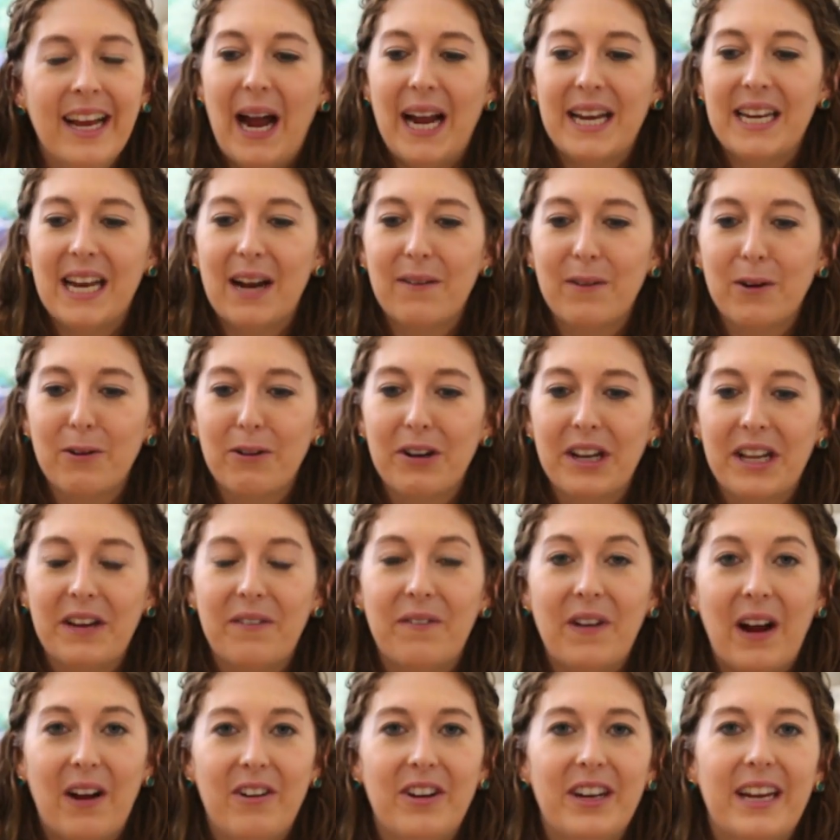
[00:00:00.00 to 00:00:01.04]
I never
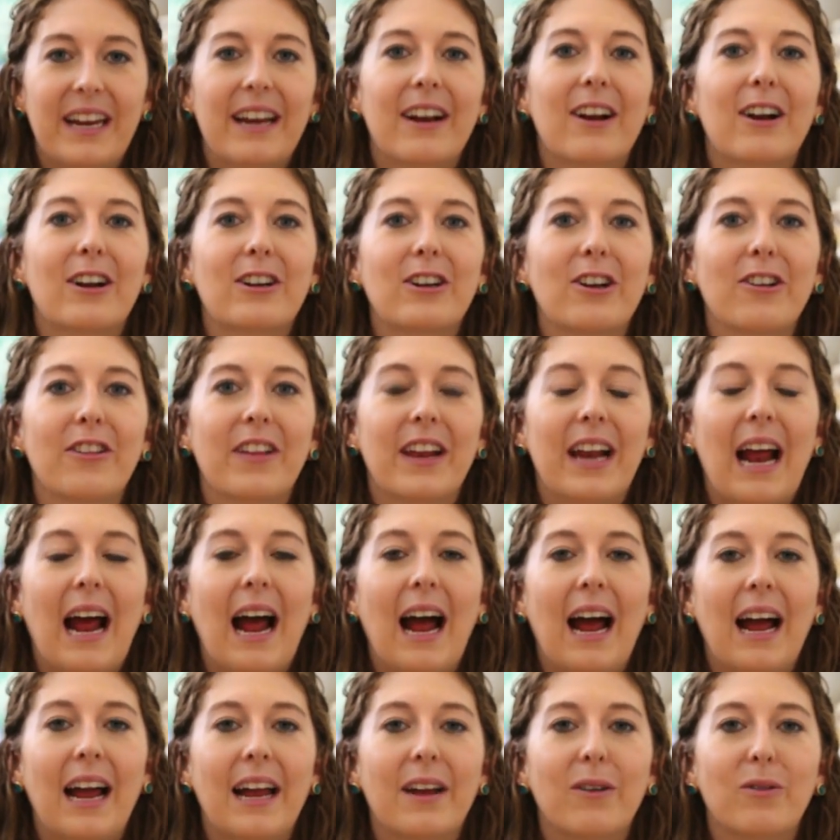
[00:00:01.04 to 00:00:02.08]
really found a character that
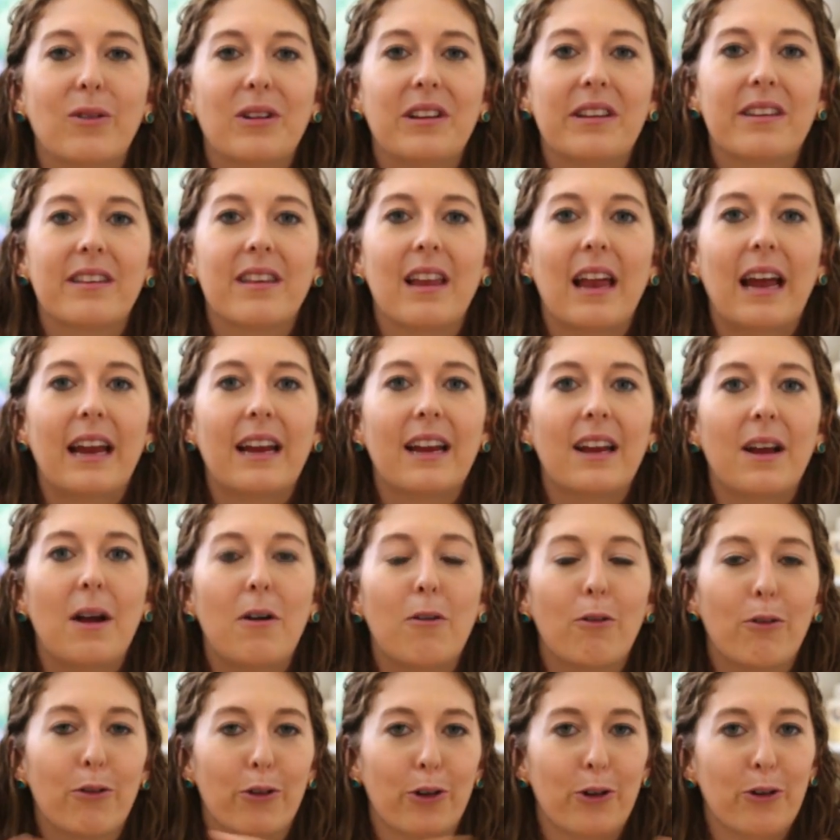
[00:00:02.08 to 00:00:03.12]
I was like
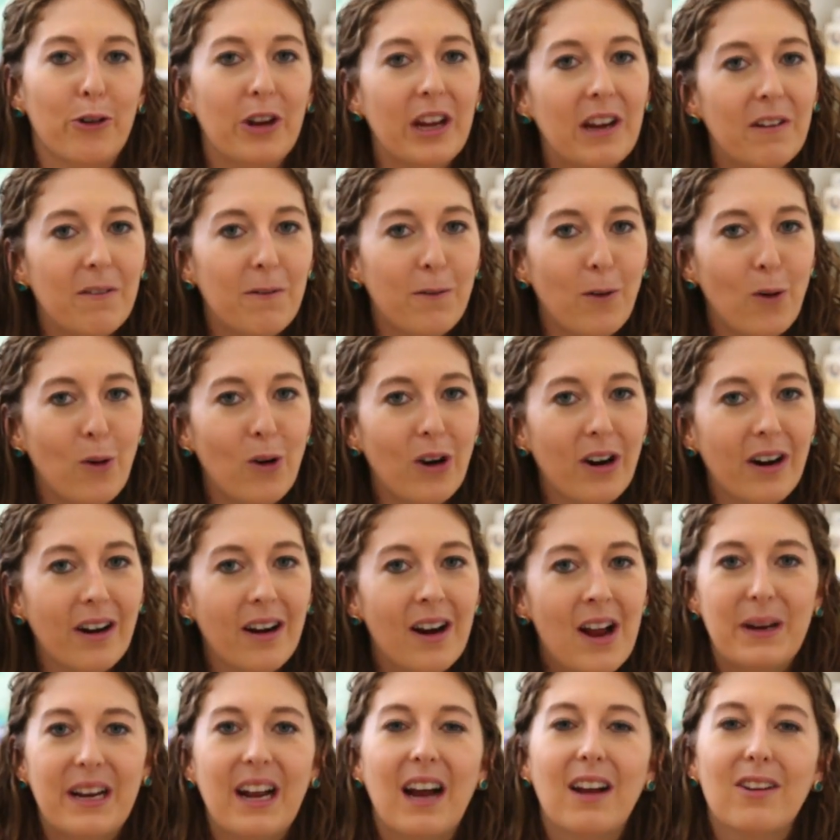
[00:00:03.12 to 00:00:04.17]
rooting
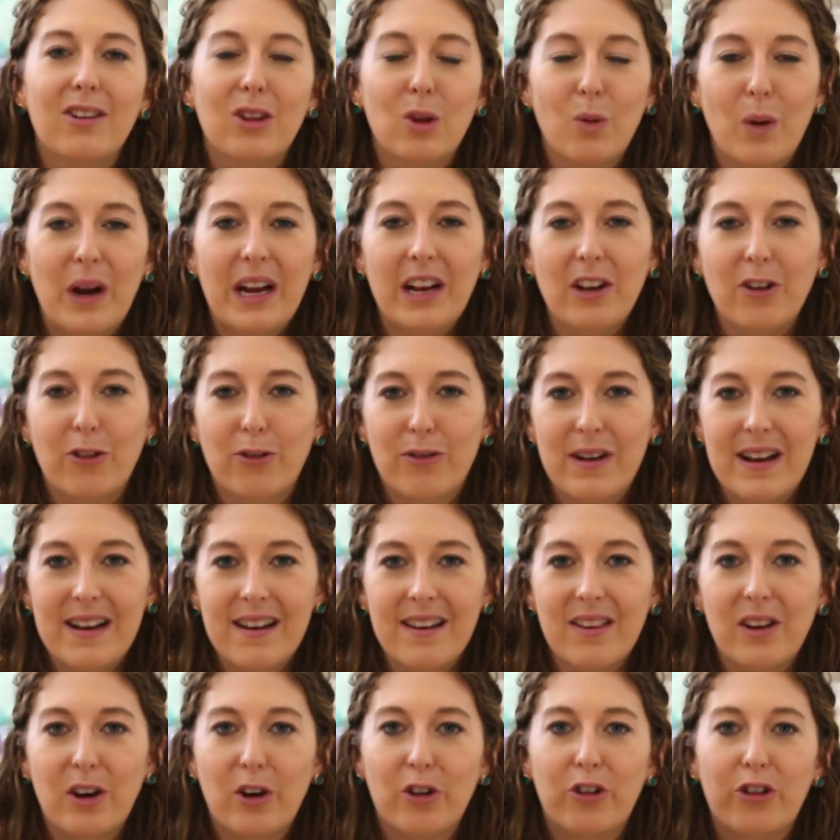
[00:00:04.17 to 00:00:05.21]
for, because the way it's
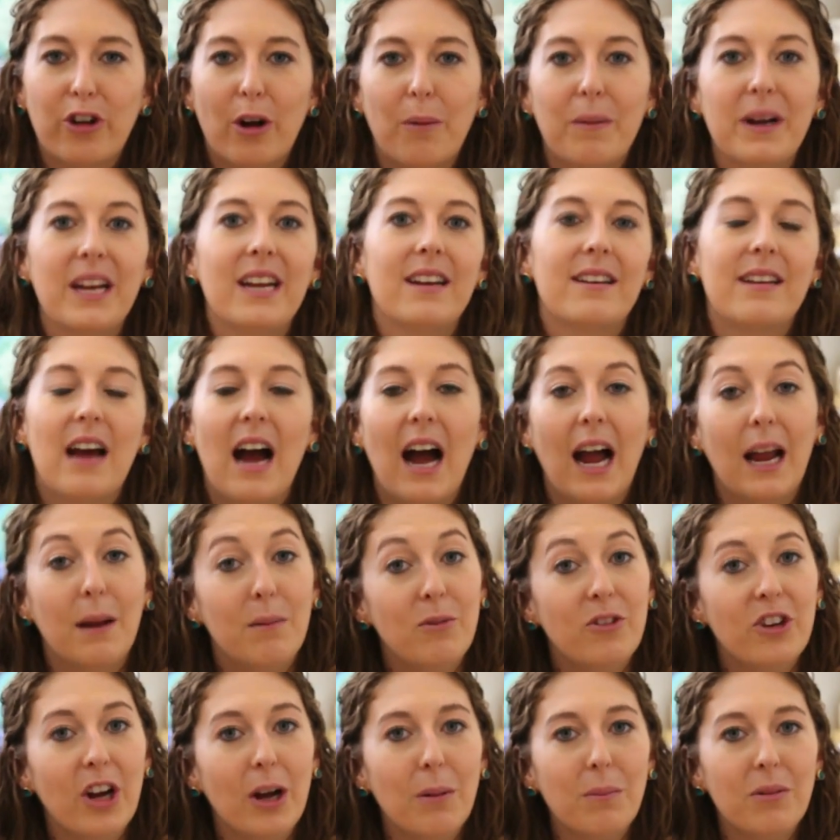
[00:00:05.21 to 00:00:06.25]
written, there's so many
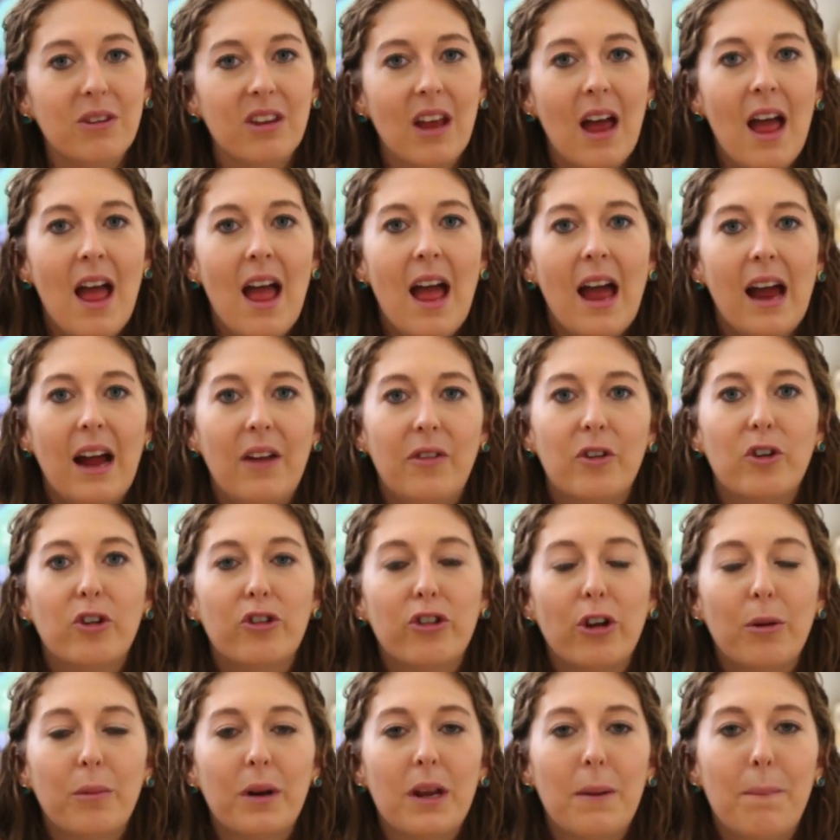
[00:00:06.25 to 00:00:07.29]
time jumps and there's
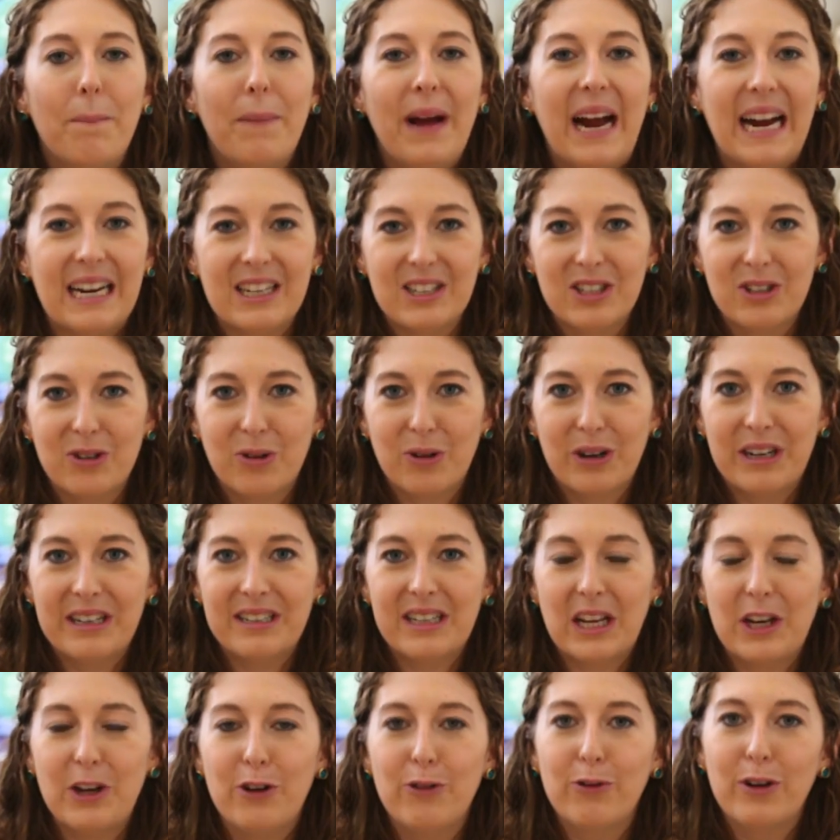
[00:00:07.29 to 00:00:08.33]
so many
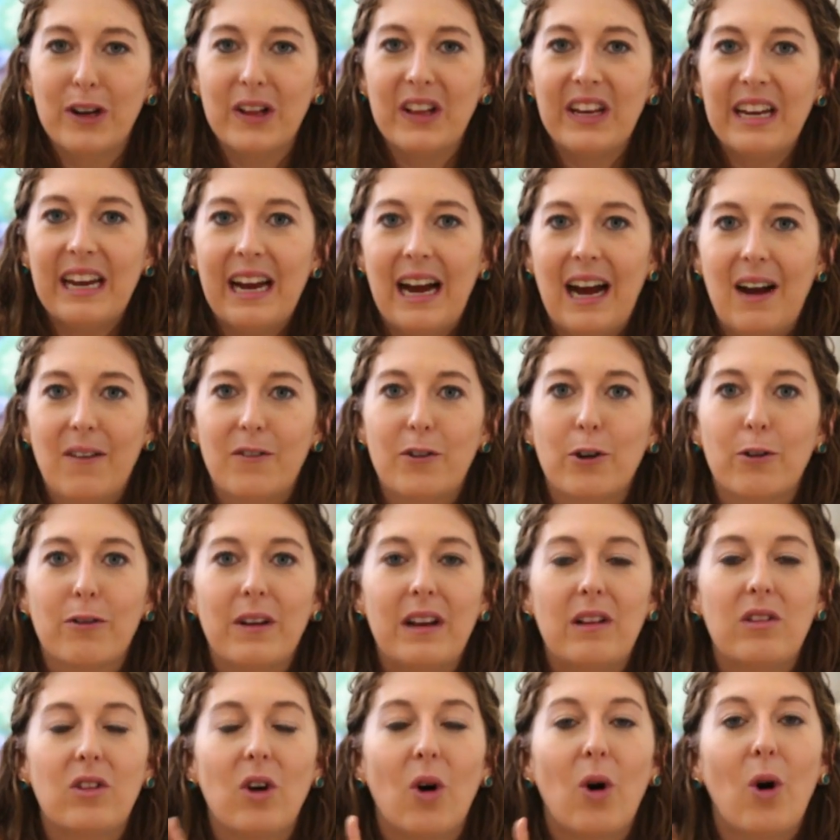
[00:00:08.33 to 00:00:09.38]
backstories that you really have to
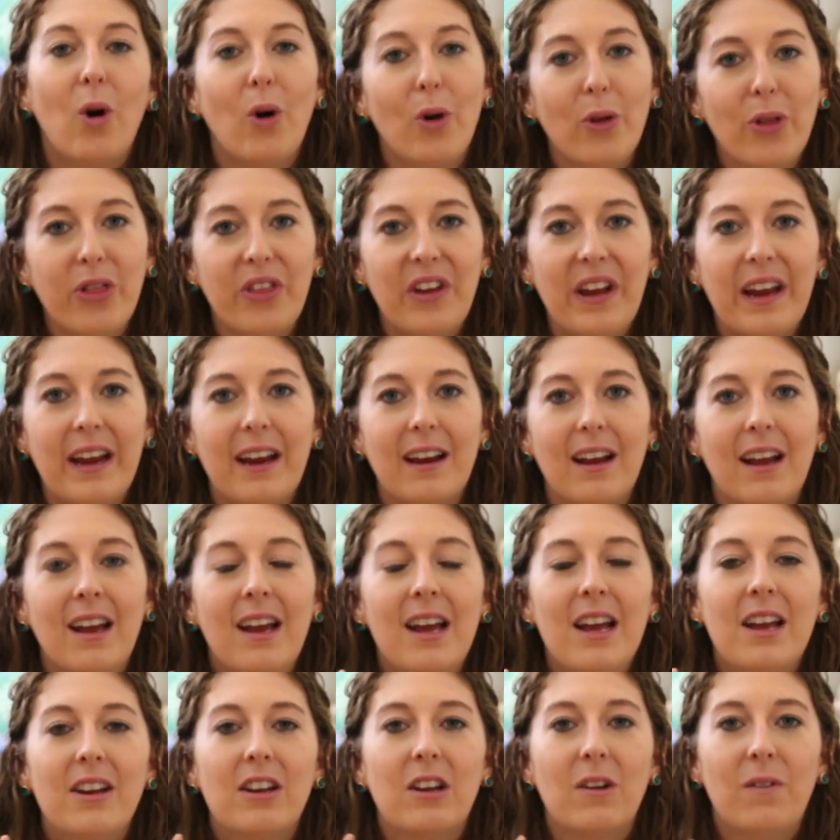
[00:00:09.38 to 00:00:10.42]
read the whole thing
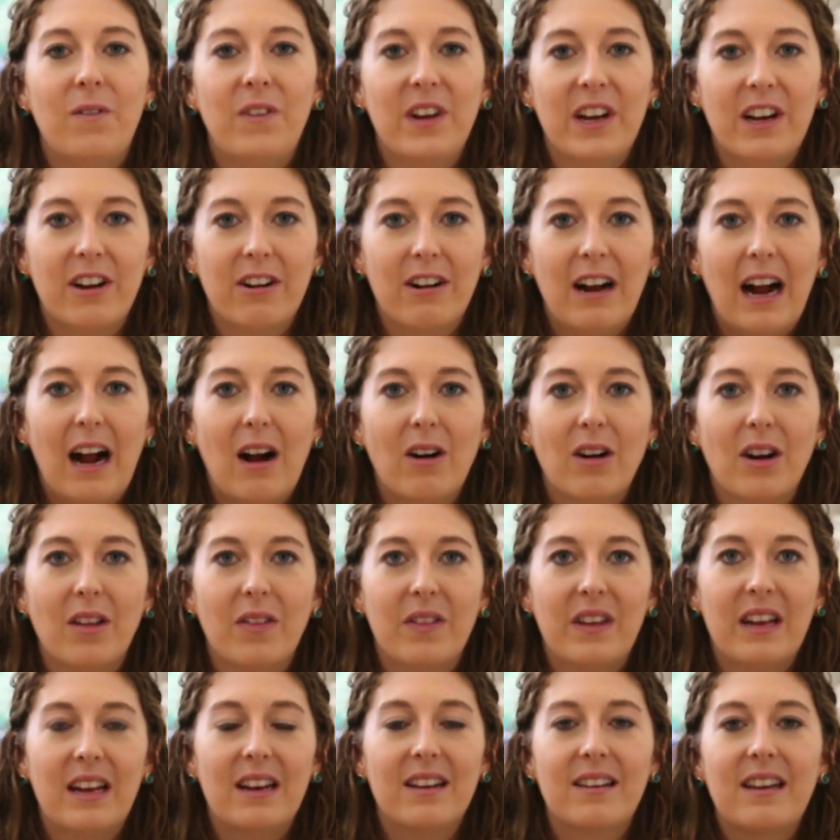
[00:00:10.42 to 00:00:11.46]
to figure
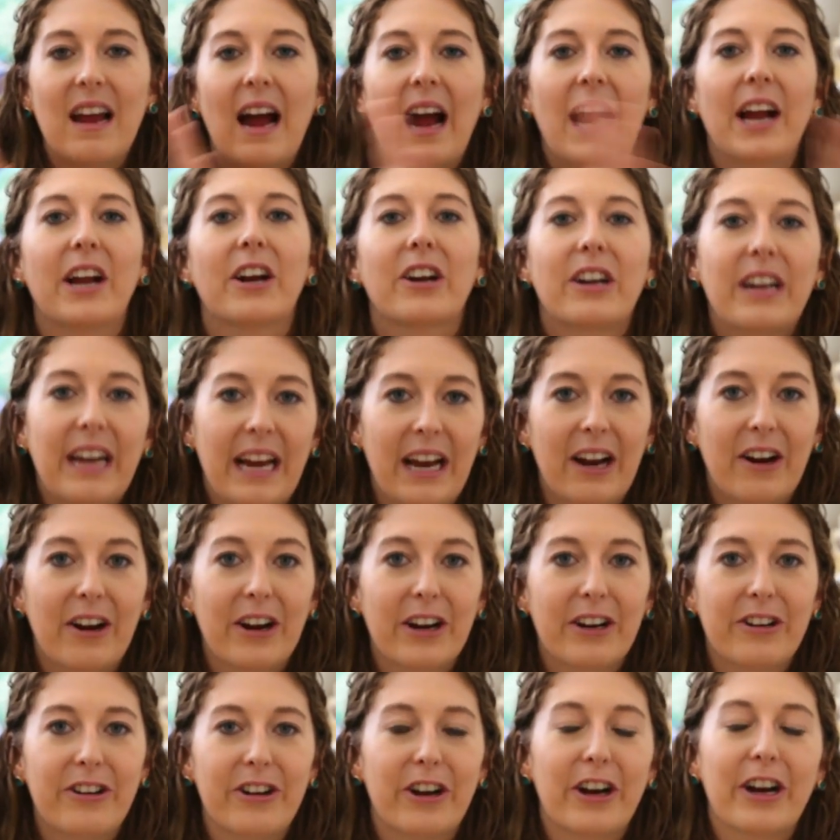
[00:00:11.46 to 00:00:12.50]
out the entire
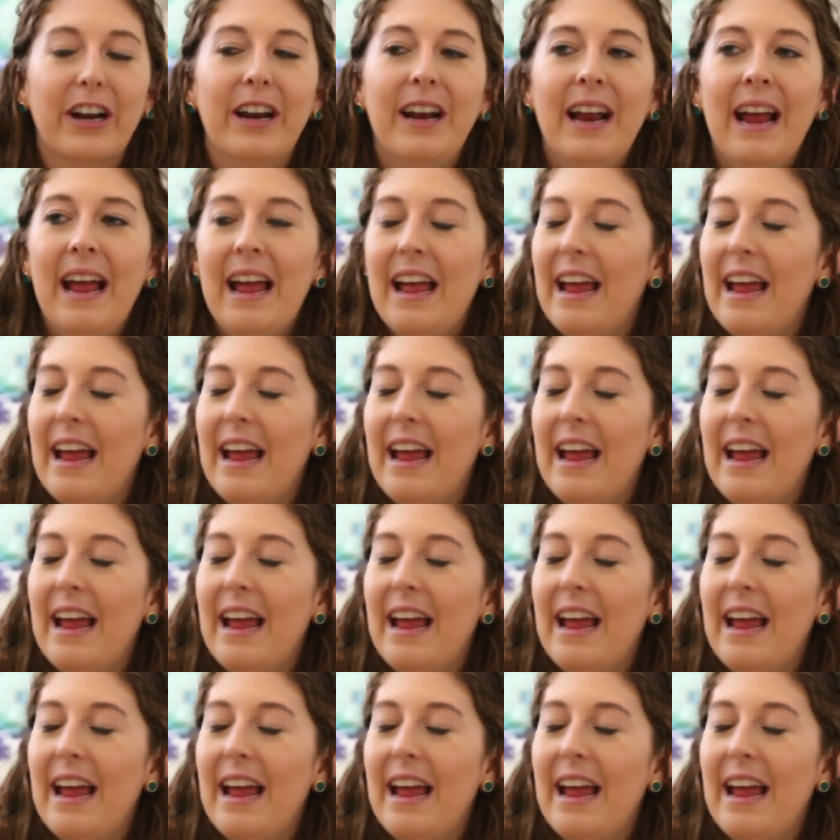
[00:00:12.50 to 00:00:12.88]
character.